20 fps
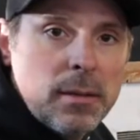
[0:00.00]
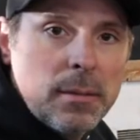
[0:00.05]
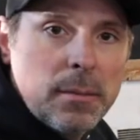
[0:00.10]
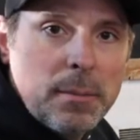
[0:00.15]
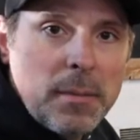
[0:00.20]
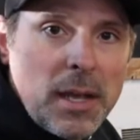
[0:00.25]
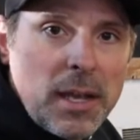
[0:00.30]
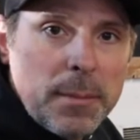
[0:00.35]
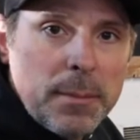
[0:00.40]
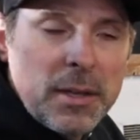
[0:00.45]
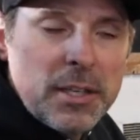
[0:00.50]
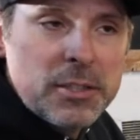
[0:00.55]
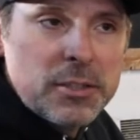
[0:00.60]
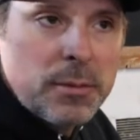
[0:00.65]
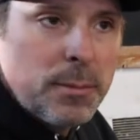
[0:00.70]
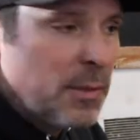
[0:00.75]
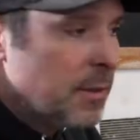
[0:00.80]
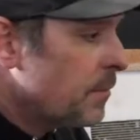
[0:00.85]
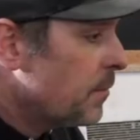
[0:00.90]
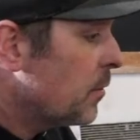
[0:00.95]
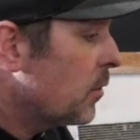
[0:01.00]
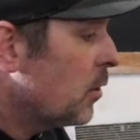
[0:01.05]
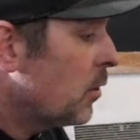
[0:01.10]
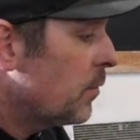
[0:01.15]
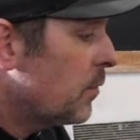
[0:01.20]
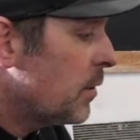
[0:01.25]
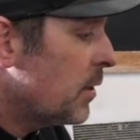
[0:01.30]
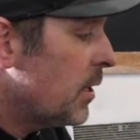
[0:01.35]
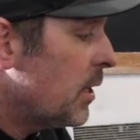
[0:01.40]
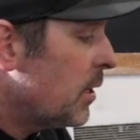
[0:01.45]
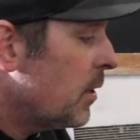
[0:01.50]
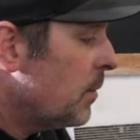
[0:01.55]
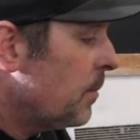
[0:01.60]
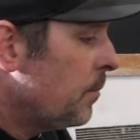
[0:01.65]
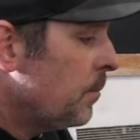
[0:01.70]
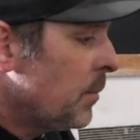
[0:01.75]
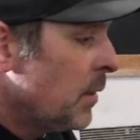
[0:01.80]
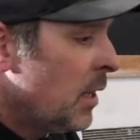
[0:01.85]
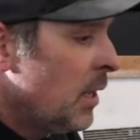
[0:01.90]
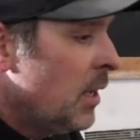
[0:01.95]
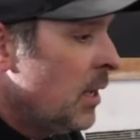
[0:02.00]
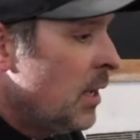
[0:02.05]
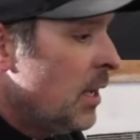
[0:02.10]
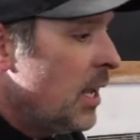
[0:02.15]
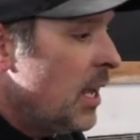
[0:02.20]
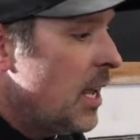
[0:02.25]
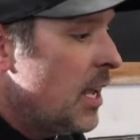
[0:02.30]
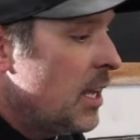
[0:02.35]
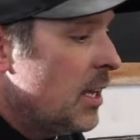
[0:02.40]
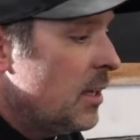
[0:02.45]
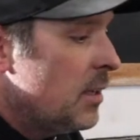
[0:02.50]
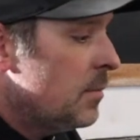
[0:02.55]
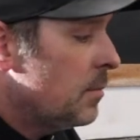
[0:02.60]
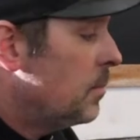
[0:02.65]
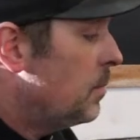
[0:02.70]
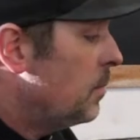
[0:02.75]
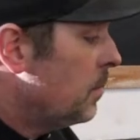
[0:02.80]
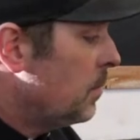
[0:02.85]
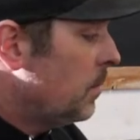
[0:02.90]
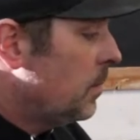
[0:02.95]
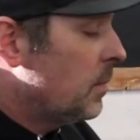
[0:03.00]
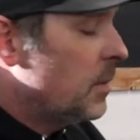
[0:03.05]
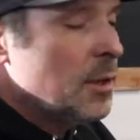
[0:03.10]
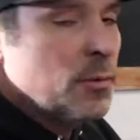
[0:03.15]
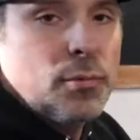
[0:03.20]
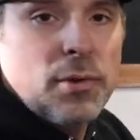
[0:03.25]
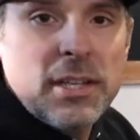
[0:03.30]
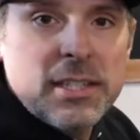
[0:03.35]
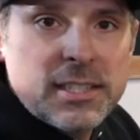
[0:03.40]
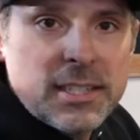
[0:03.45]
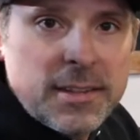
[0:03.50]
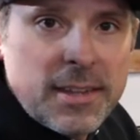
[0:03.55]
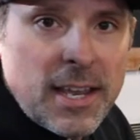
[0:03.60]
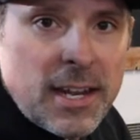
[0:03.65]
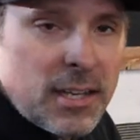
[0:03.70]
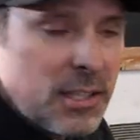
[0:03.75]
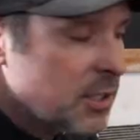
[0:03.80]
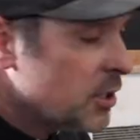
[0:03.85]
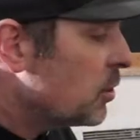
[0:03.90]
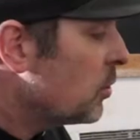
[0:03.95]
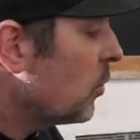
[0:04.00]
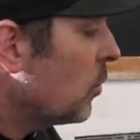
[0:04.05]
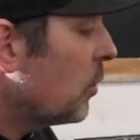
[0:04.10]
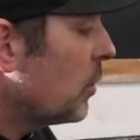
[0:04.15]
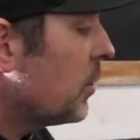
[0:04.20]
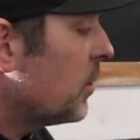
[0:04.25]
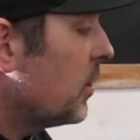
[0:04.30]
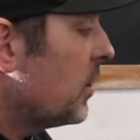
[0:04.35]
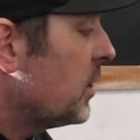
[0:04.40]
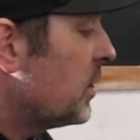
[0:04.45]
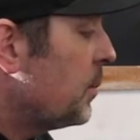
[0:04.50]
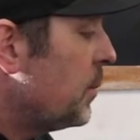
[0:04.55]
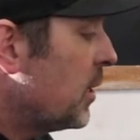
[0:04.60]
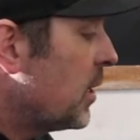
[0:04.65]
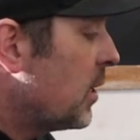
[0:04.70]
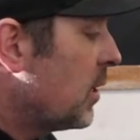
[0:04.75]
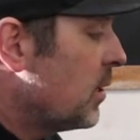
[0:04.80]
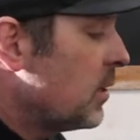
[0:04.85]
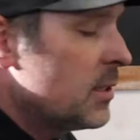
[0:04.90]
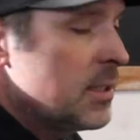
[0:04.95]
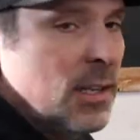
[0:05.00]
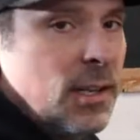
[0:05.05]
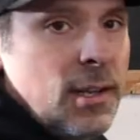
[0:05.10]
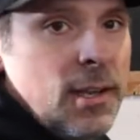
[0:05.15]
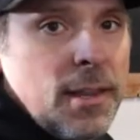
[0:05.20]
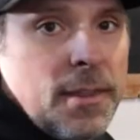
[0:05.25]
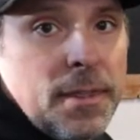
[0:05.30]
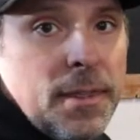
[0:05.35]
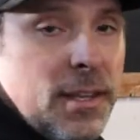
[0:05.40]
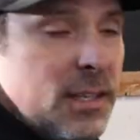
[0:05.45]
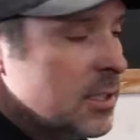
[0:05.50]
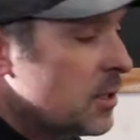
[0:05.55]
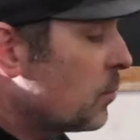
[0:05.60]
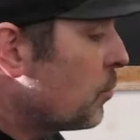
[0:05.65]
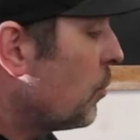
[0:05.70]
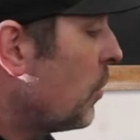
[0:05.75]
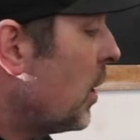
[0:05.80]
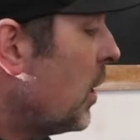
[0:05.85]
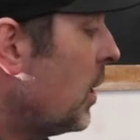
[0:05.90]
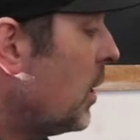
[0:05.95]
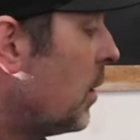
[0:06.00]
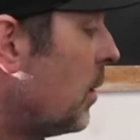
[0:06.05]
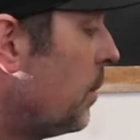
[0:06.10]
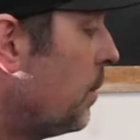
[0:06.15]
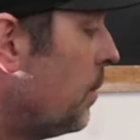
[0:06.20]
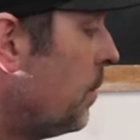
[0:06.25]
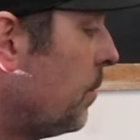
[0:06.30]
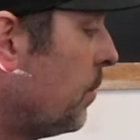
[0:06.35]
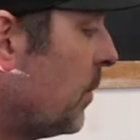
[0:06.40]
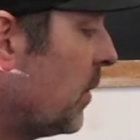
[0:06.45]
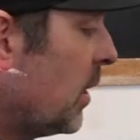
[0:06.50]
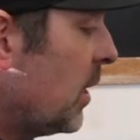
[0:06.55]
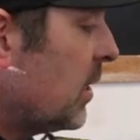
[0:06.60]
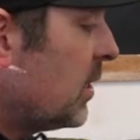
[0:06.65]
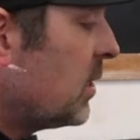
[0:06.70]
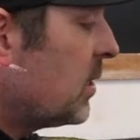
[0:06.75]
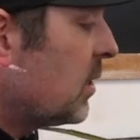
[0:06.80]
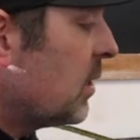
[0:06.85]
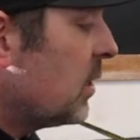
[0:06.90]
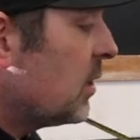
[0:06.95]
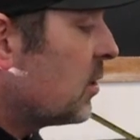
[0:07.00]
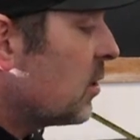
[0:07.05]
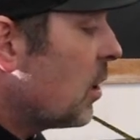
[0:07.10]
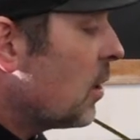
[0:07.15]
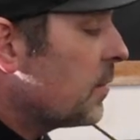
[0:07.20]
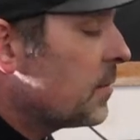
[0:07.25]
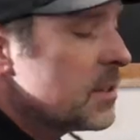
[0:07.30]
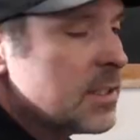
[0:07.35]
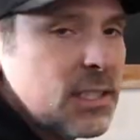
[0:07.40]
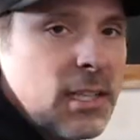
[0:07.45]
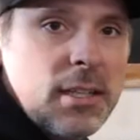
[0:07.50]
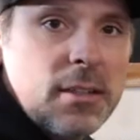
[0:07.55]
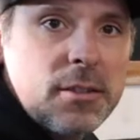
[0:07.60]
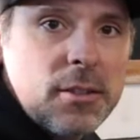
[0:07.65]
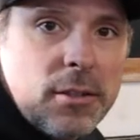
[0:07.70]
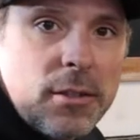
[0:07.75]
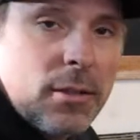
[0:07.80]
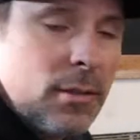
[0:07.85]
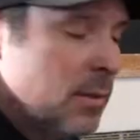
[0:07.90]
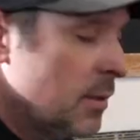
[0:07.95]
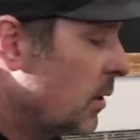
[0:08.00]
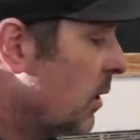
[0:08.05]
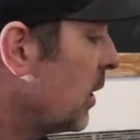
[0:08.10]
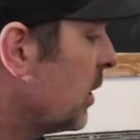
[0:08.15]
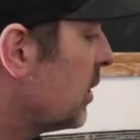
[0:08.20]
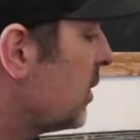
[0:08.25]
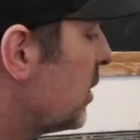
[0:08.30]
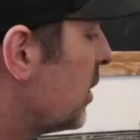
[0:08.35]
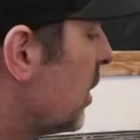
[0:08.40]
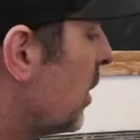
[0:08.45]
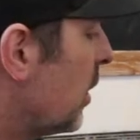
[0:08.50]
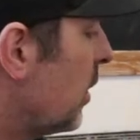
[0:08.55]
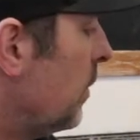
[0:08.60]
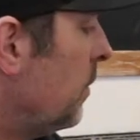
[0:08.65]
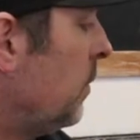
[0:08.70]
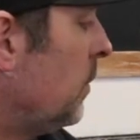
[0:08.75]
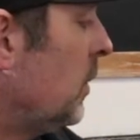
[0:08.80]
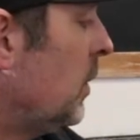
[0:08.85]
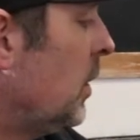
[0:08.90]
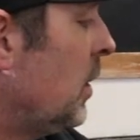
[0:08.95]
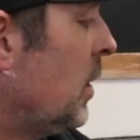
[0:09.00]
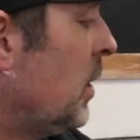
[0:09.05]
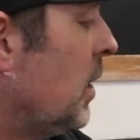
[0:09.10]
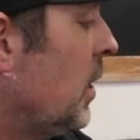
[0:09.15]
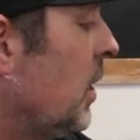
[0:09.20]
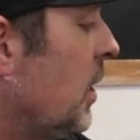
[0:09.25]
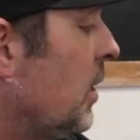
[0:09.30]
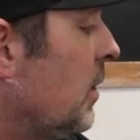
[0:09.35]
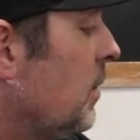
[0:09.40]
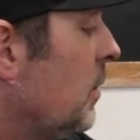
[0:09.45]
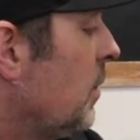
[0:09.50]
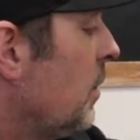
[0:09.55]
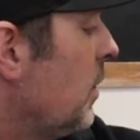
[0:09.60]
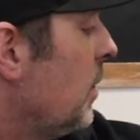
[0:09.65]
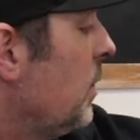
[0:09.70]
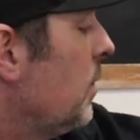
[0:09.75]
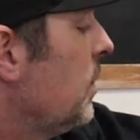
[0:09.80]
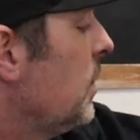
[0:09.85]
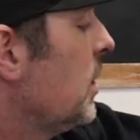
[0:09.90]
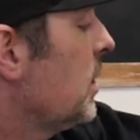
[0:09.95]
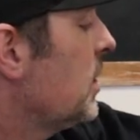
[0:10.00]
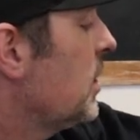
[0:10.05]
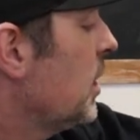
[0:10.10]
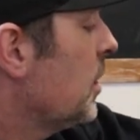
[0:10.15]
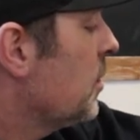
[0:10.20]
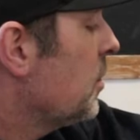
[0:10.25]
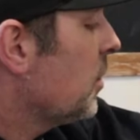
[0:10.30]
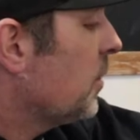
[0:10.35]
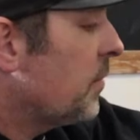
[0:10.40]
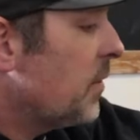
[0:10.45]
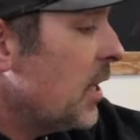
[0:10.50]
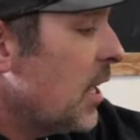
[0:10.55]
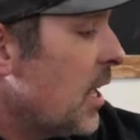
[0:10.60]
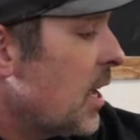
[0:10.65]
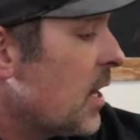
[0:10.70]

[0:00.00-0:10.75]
measurement for over there. And the reason that it's shorter is because this ram is off center. It's the center of the